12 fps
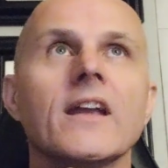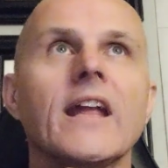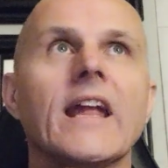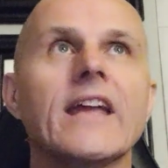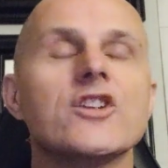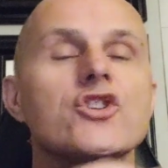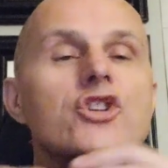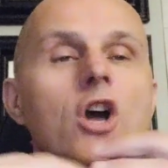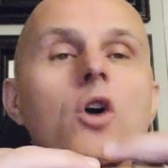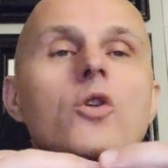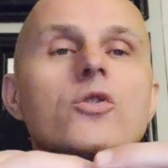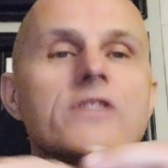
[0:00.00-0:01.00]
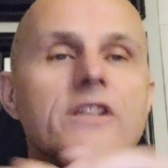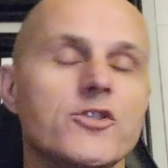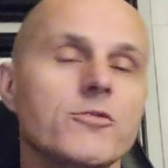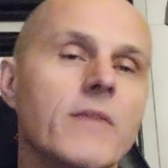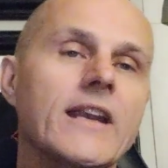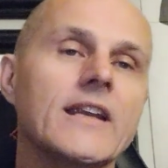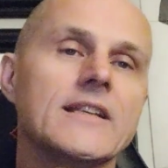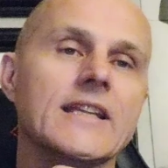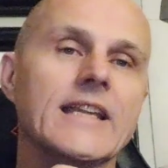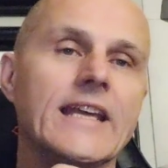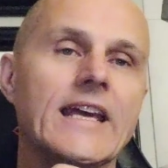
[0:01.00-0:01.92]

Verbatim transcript: It shows that you made it to the